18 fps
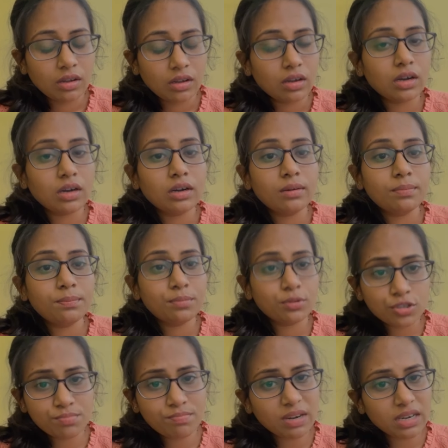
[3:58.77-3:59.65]
A
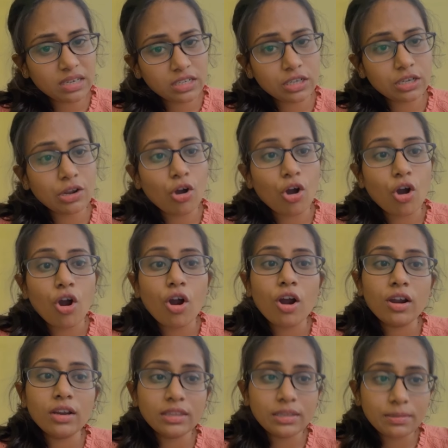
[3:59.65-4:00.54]
push button
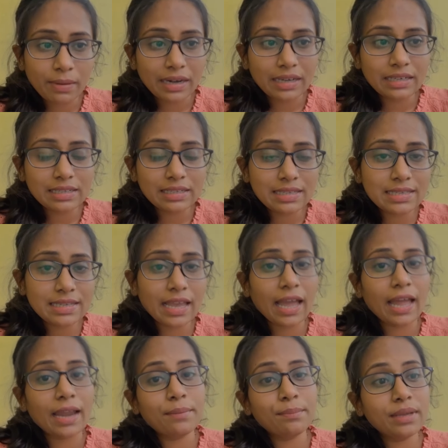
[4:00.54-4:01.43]
or the buttons
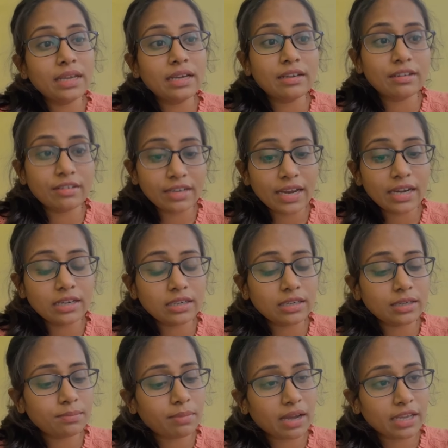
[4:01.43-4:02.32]
can be
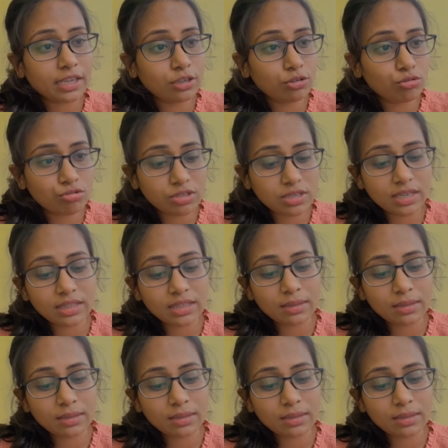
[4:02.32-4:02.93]
created by using the